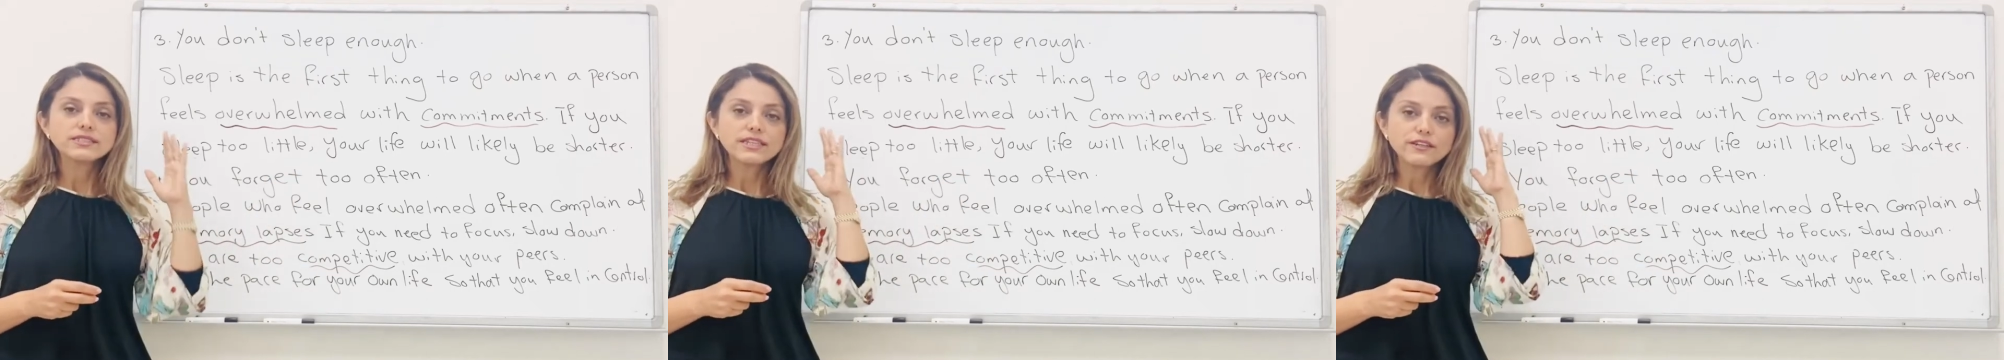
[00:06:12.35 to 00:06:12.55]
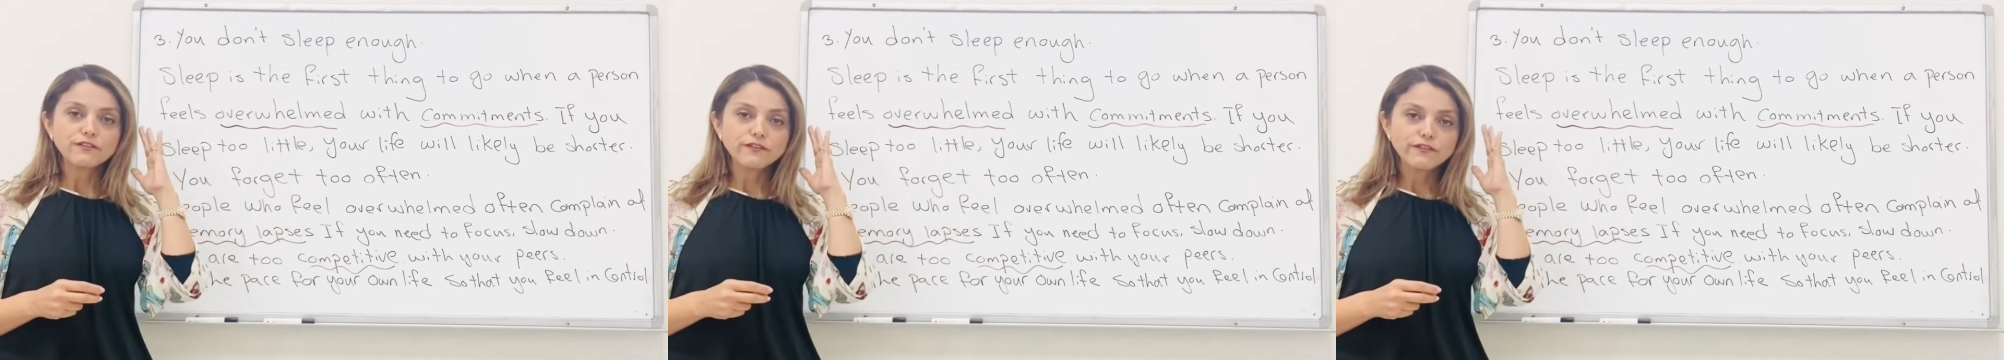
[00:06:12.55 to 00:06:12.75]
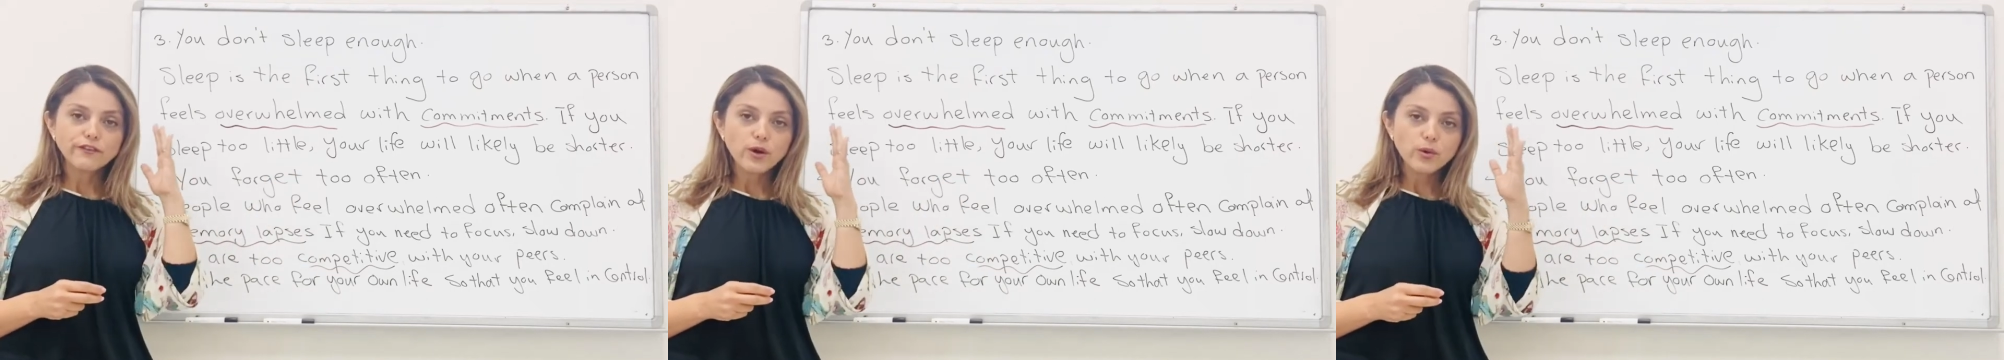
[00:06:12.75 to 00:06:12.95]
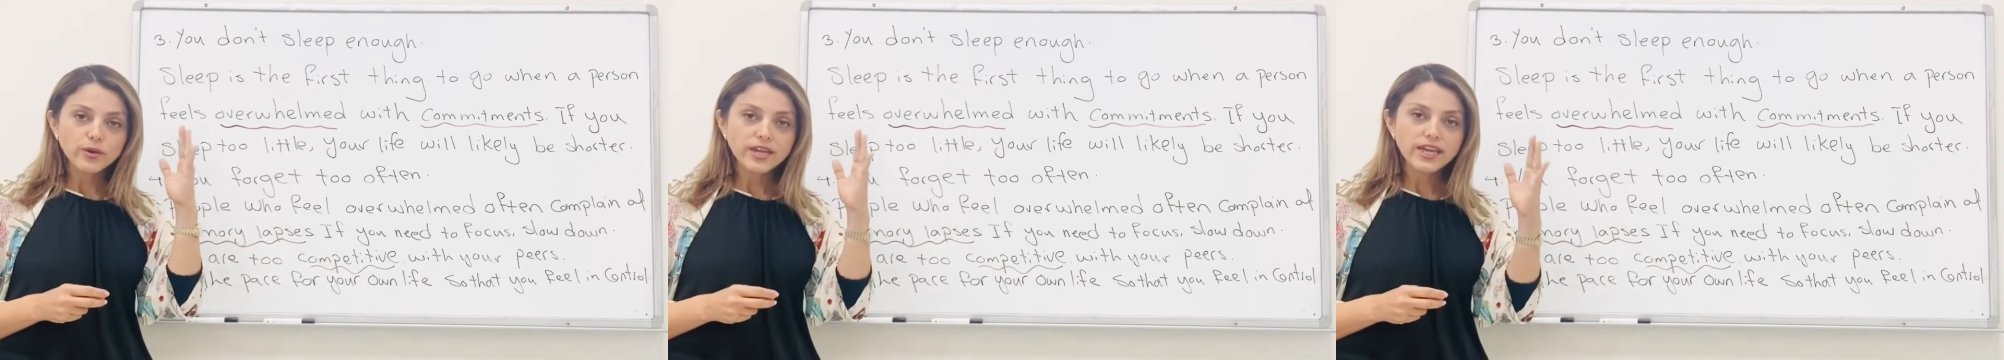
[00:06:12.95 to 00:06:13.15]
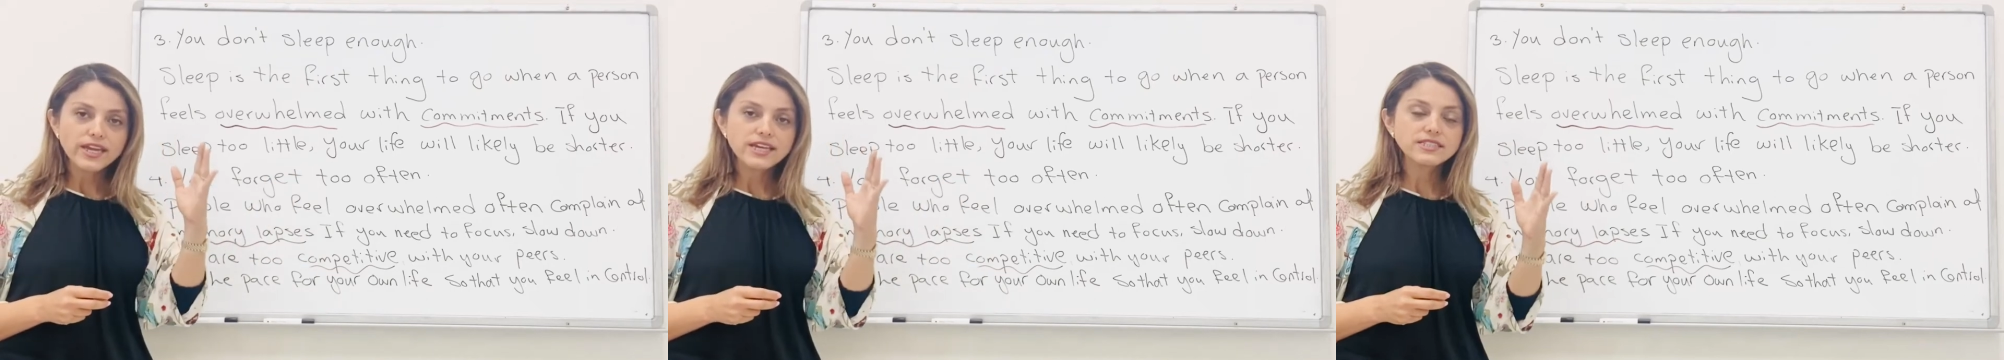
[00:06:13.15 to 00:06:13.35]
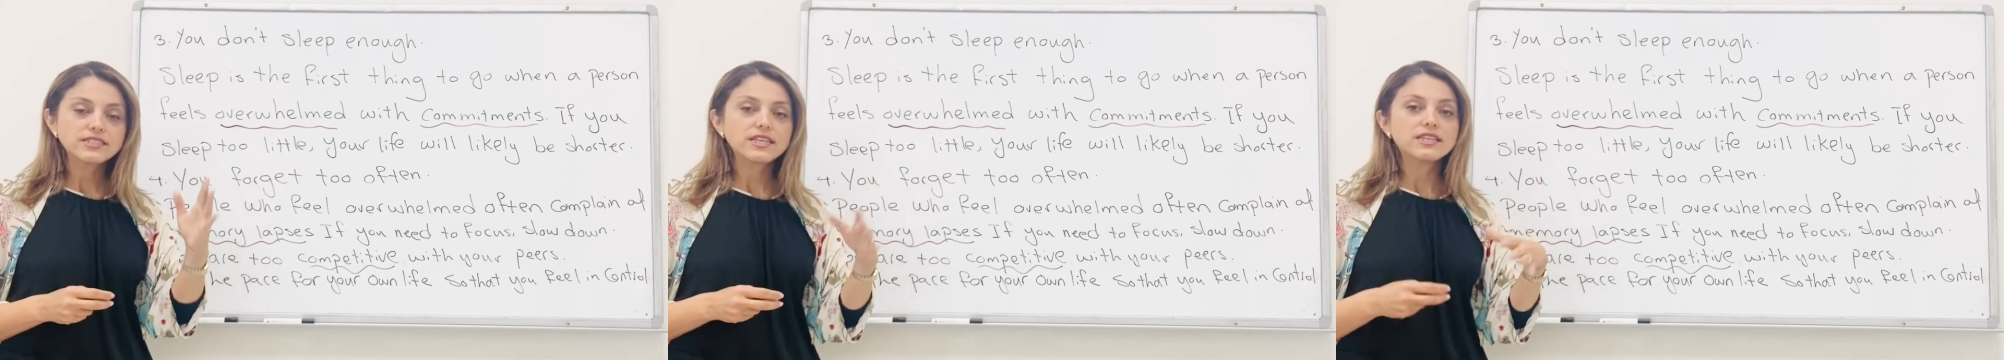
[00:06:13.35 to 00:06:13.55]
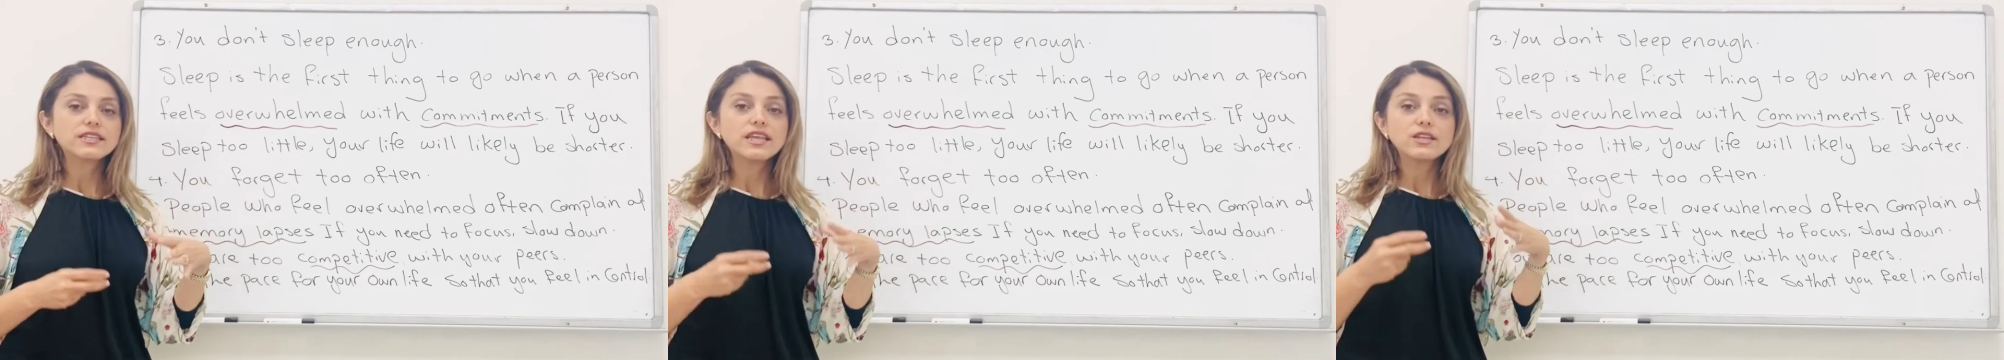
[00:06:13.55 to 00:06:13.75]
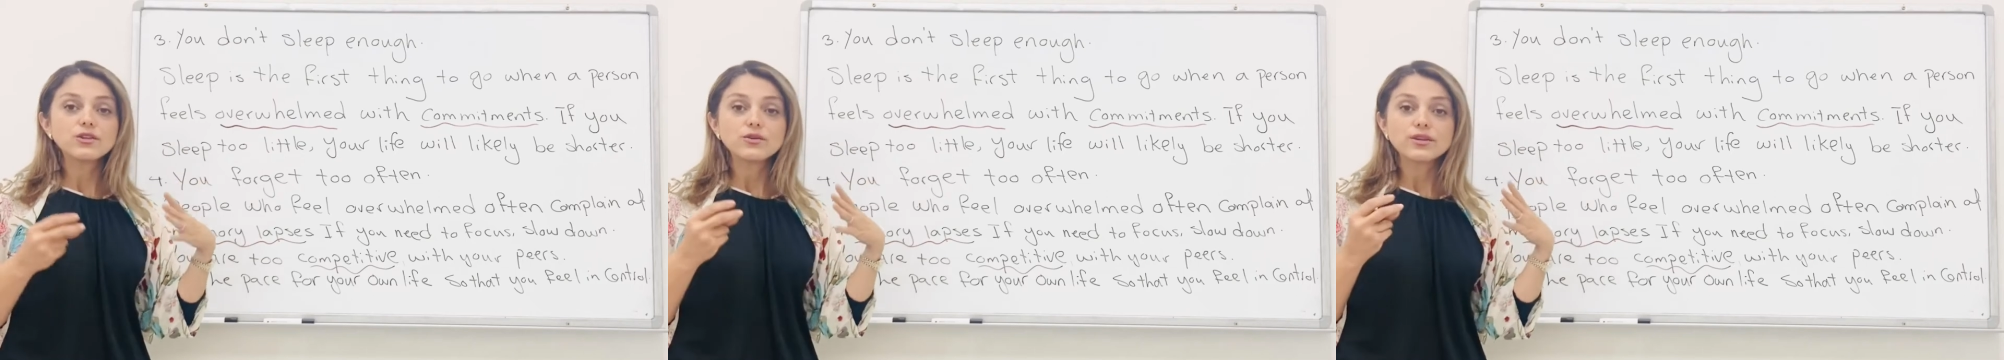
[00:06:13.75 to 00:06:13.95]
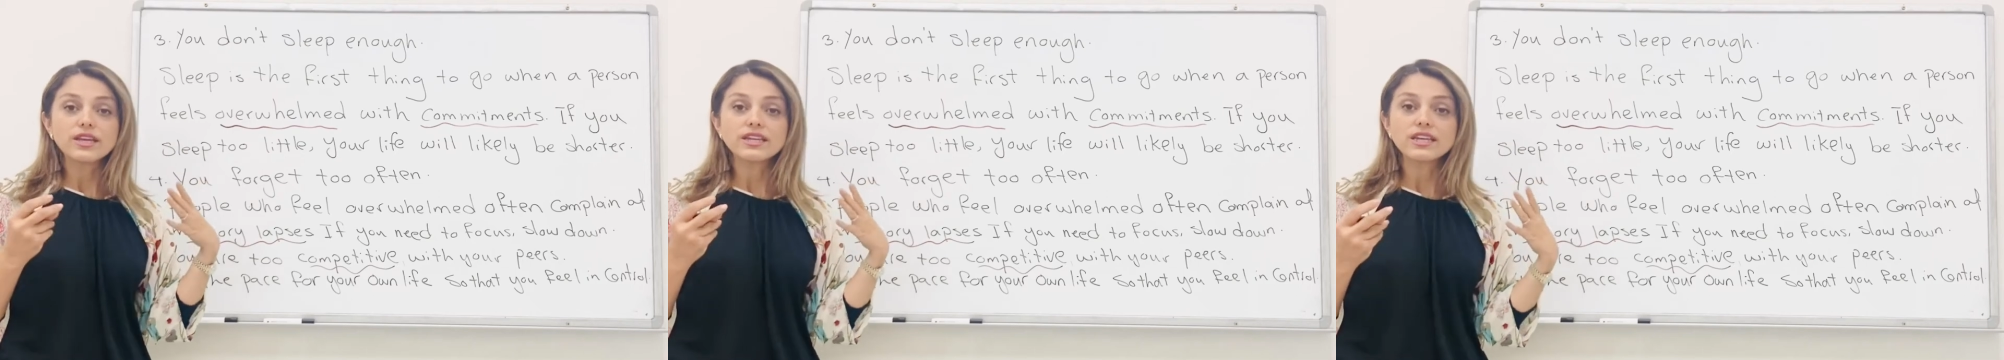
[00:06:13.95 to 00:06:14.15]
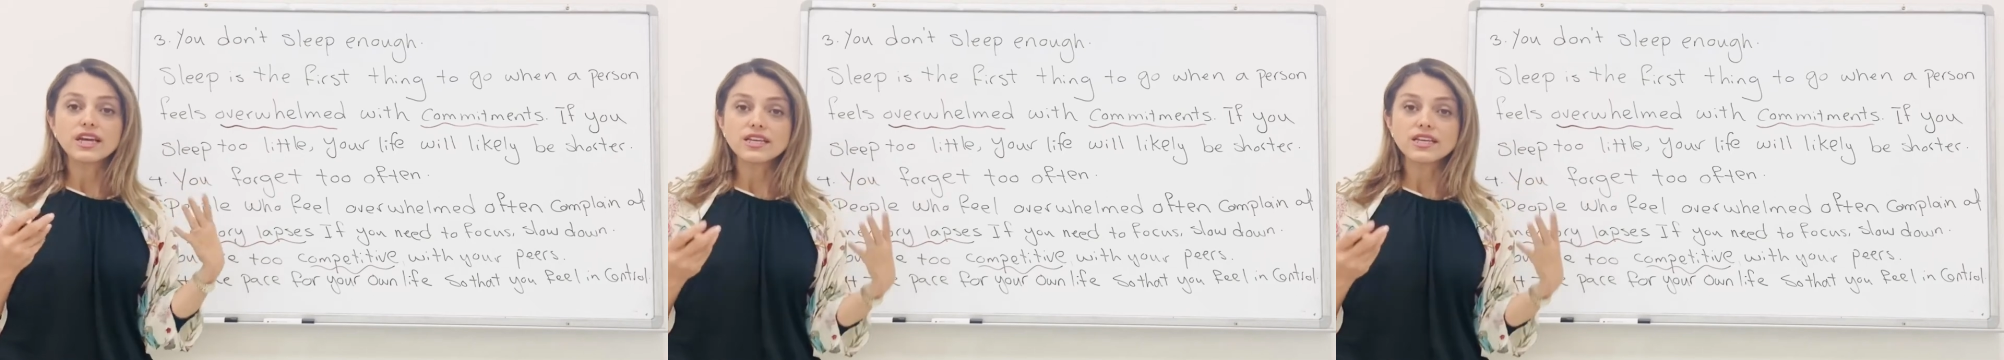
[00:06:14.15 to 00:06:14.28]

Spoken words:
then focus, and then you can